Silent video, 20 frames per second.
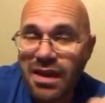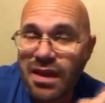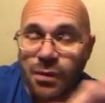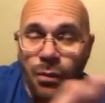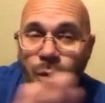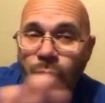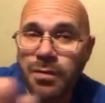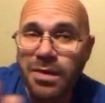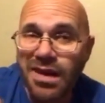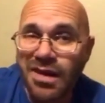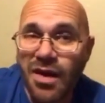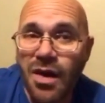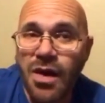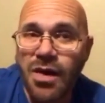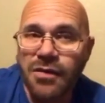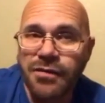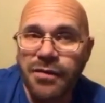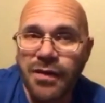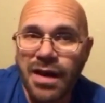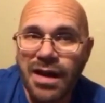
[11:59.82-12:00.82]
It won't be
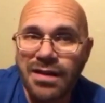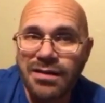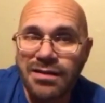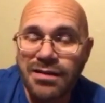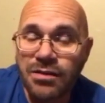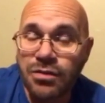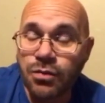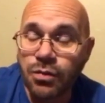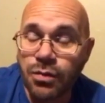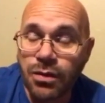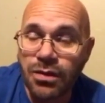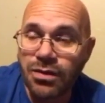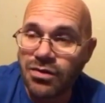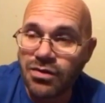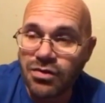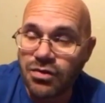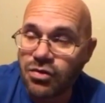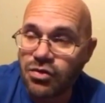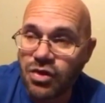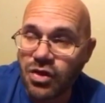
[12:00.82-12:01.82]
long, friends.
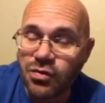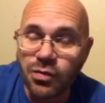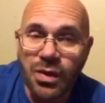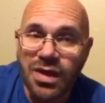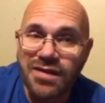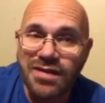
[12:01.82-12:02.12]
Just